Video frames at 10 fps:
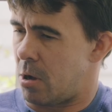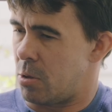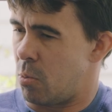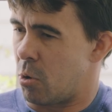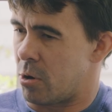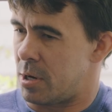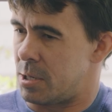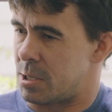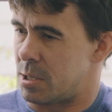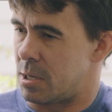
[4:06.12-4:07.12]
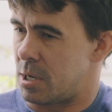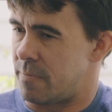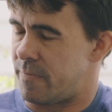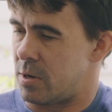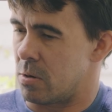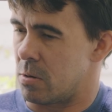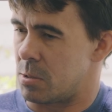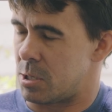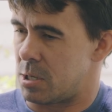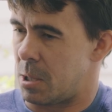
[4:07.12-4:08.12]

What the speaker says: all the worries and fears.